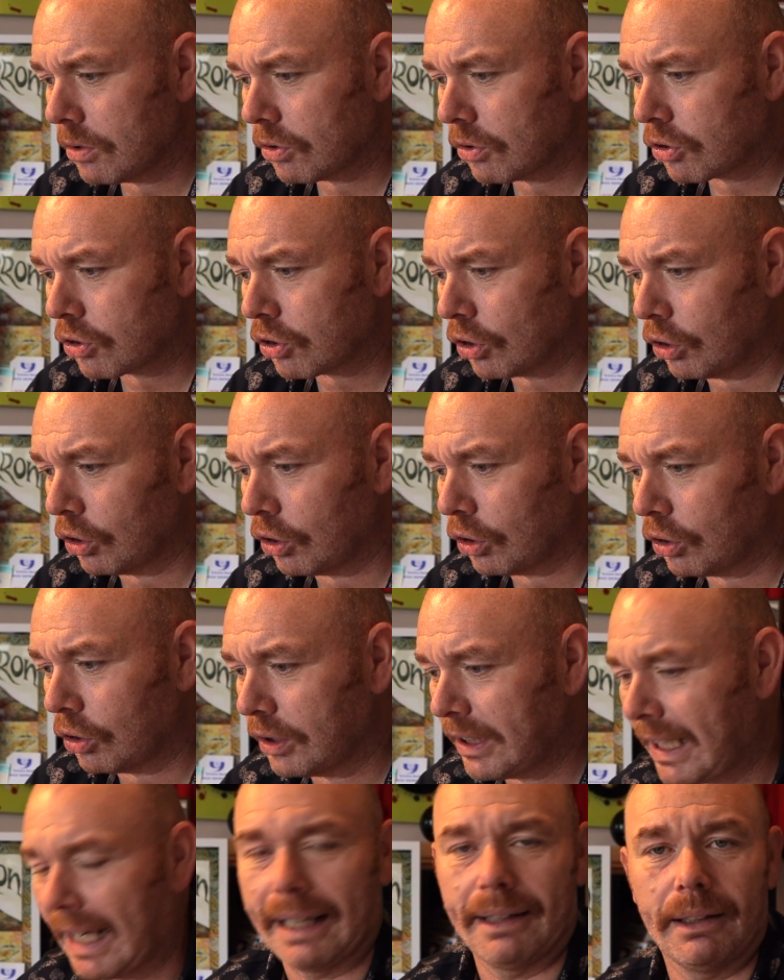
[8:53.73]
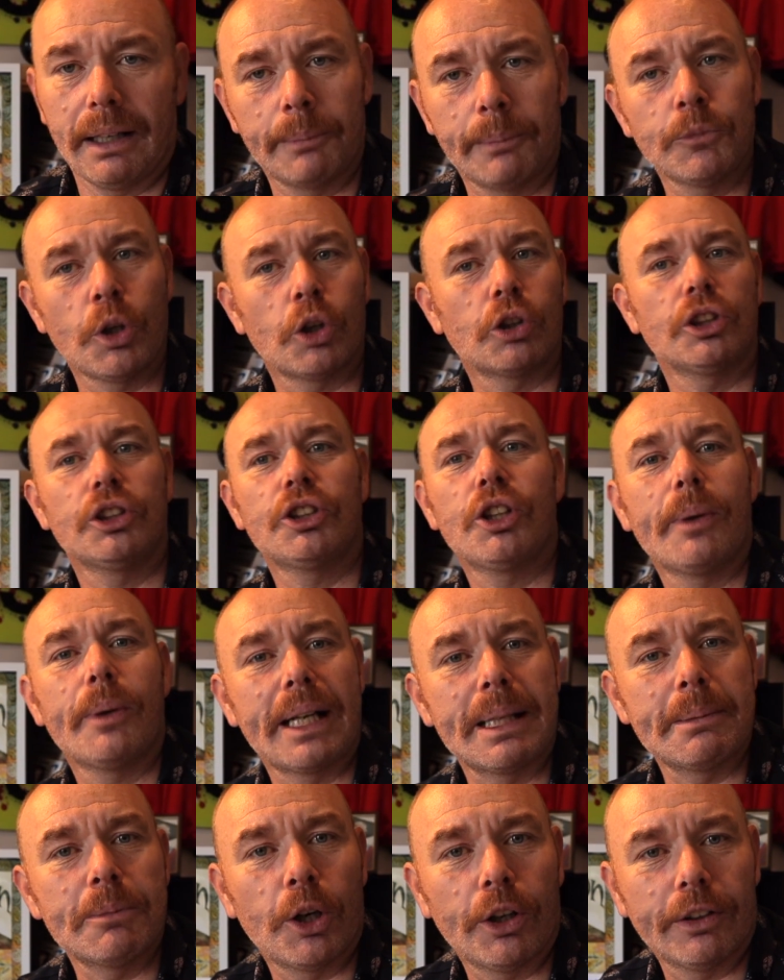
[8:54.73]
not going to do
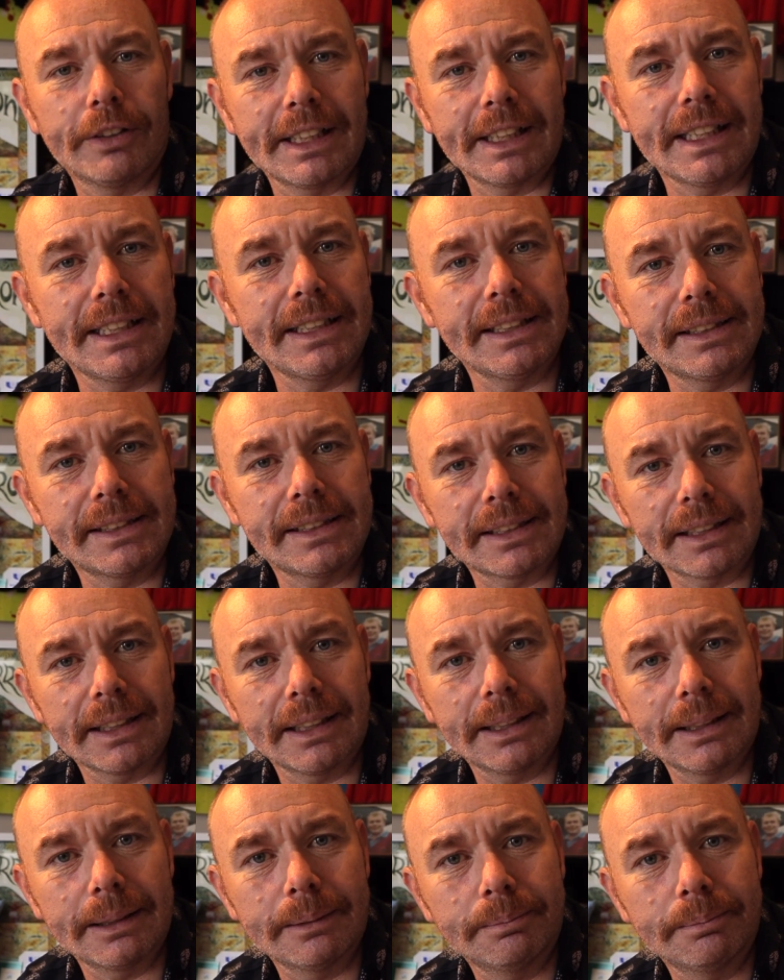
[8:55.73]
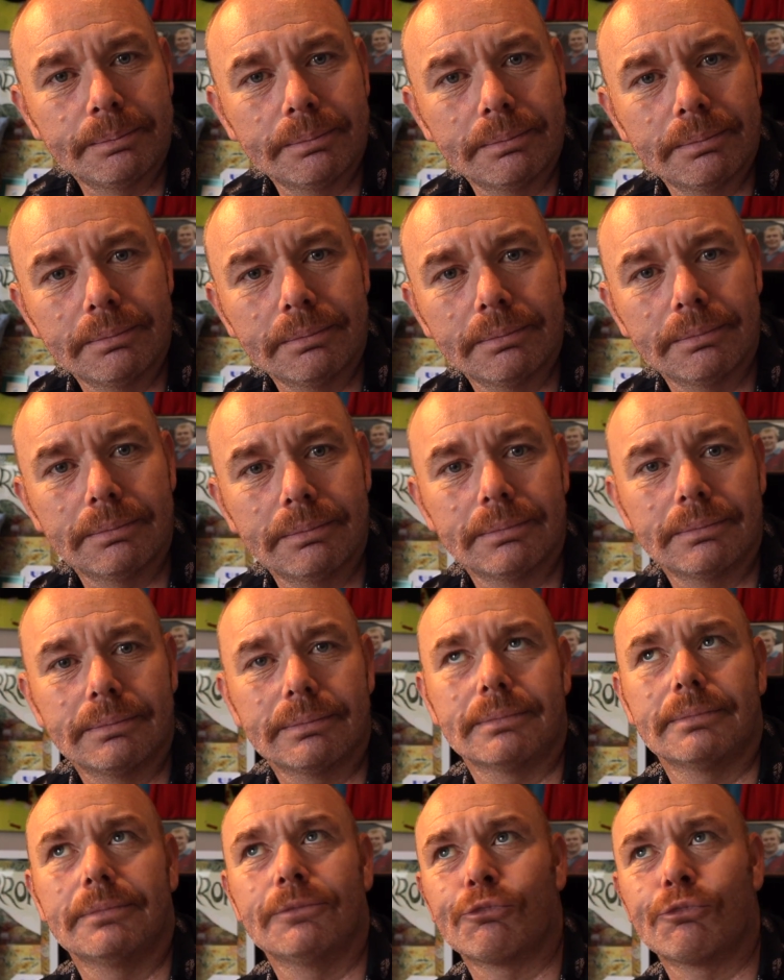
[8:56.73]
any more of these
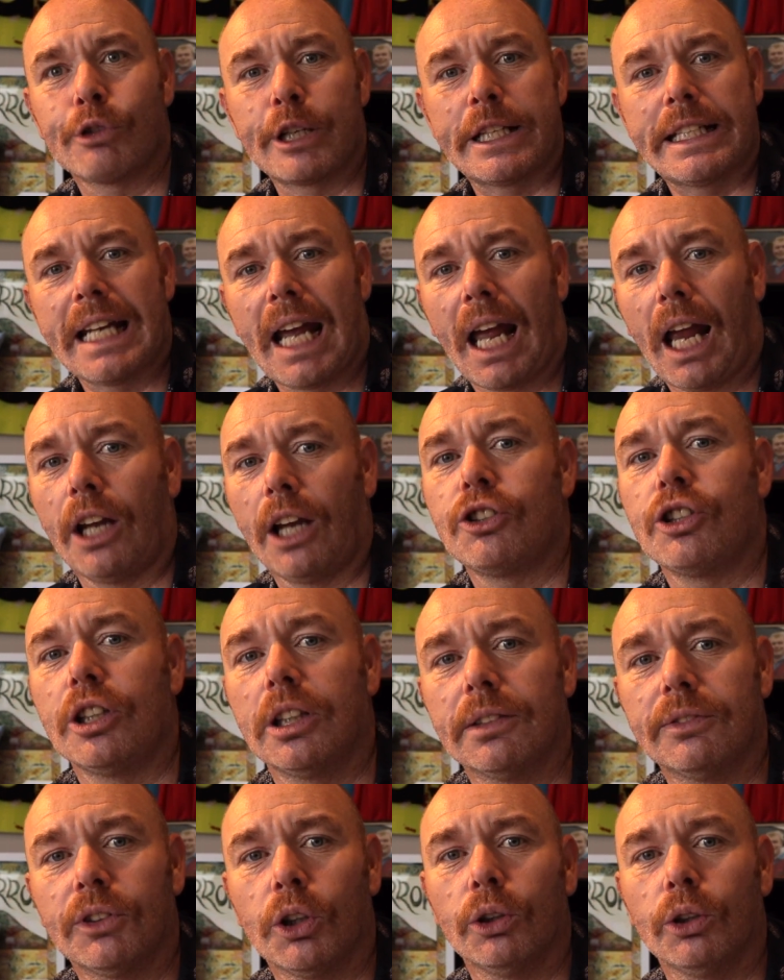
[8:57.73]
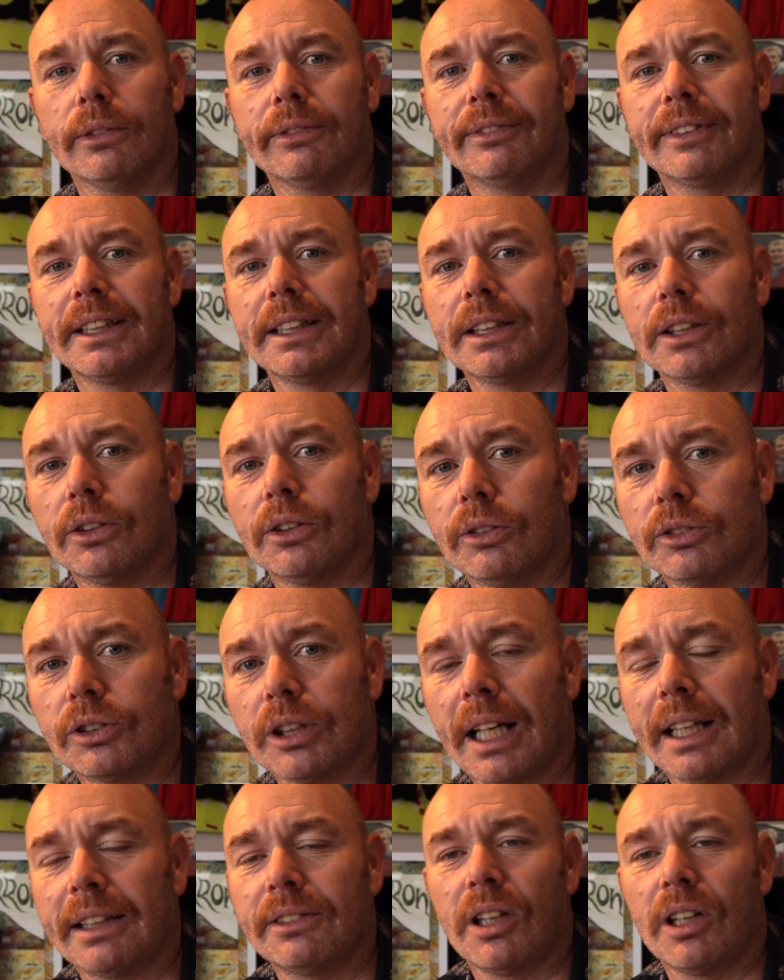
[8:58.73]
rehashing of old videos.
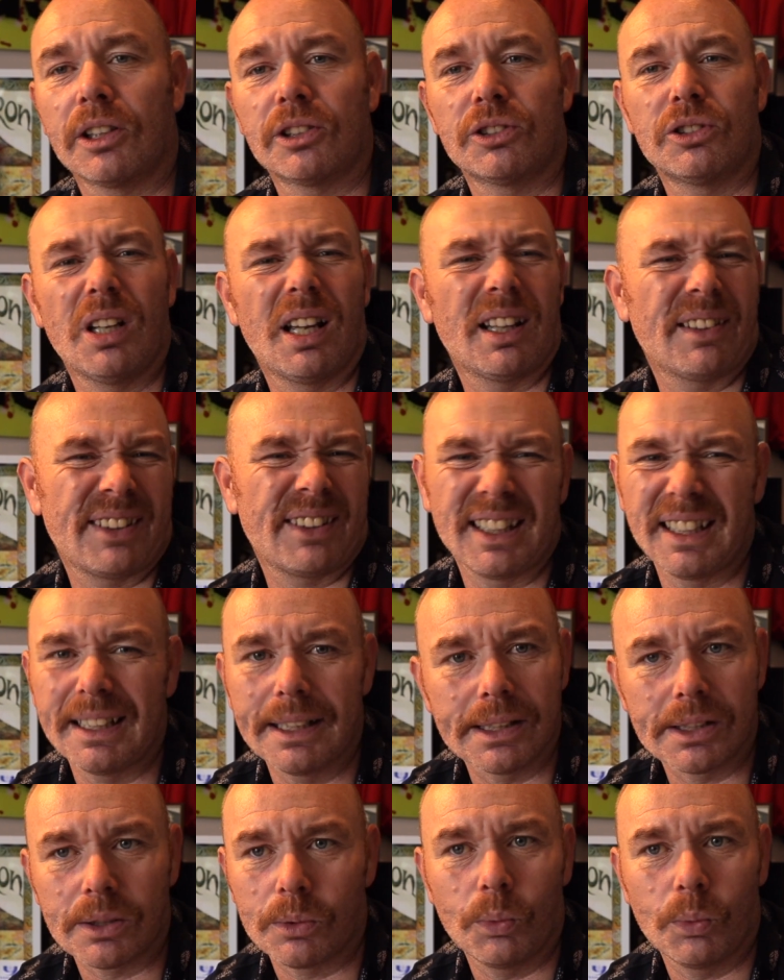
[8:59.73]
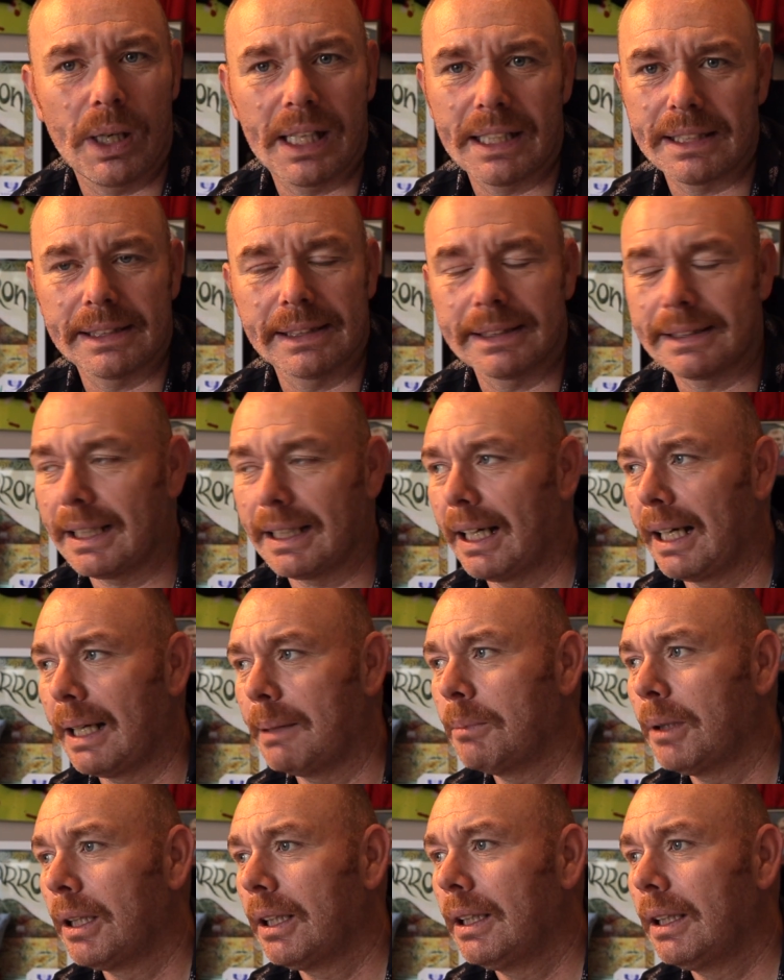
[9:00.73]
I think it's a waste of
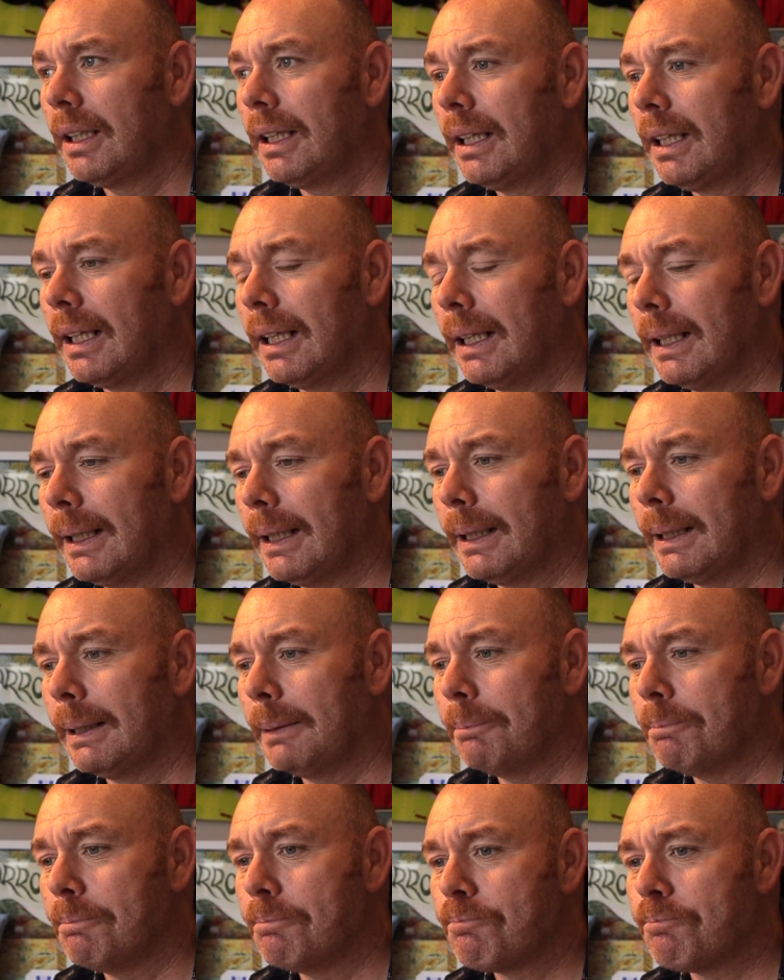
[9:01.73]
time. I